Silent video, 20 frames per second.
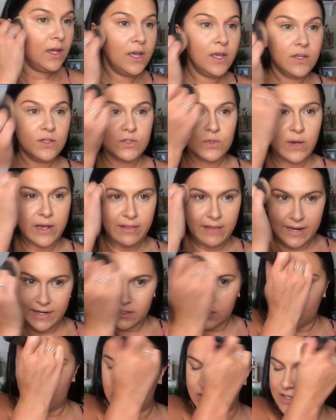So I like
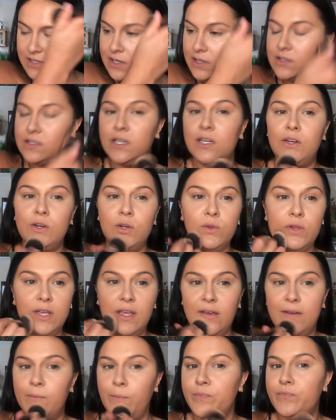to just
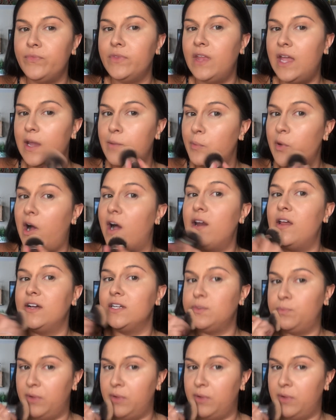continually lay product,